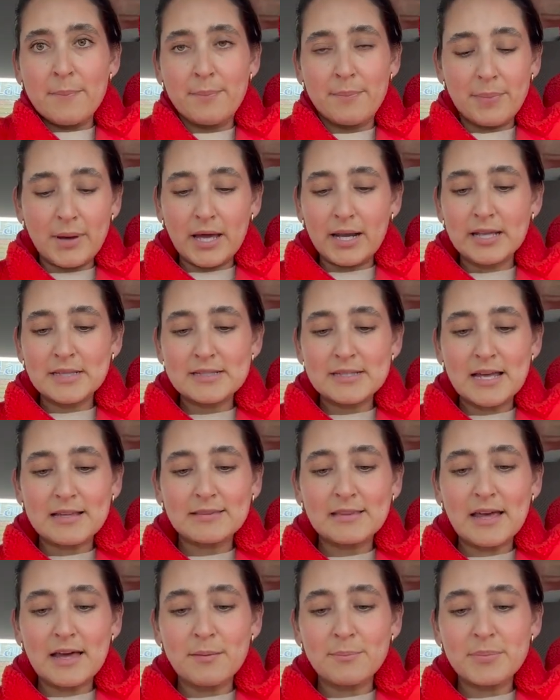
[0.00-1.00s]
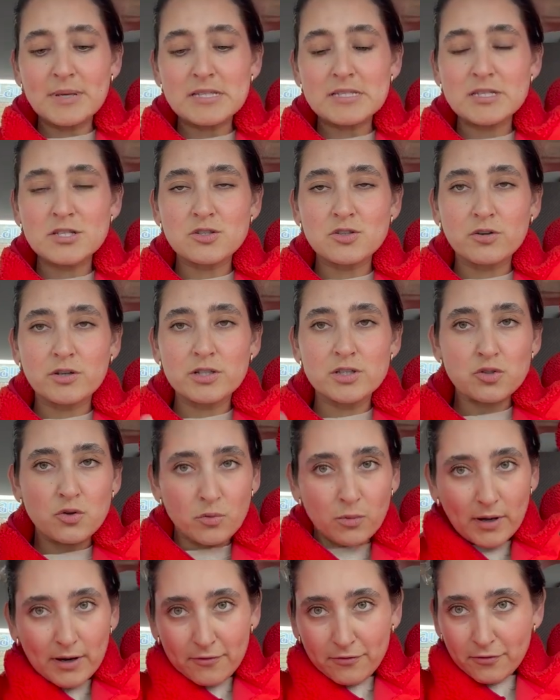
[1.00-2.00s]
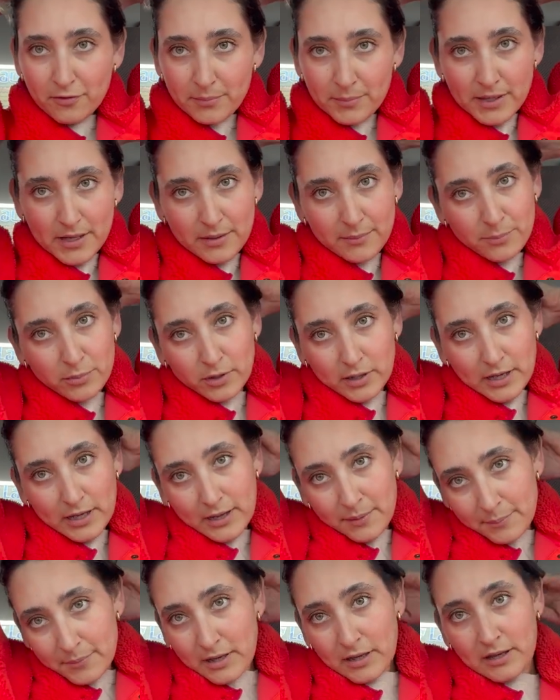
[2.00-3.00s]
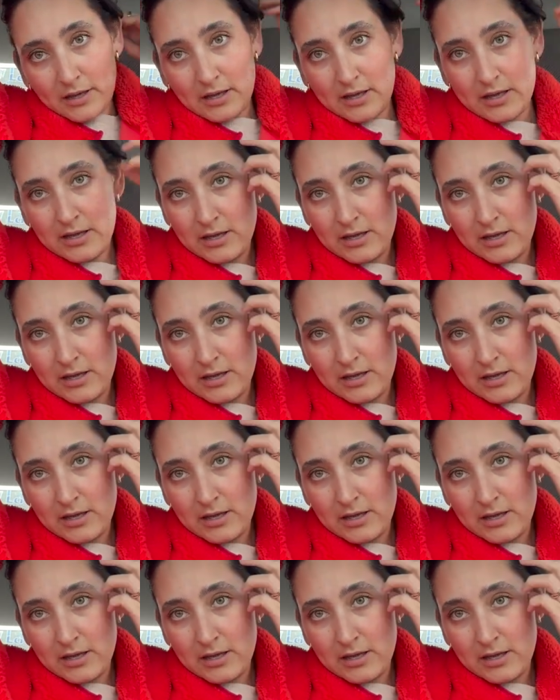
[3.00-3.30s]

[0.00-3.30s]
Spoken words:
But it's not that busy, so it's great for me, porque me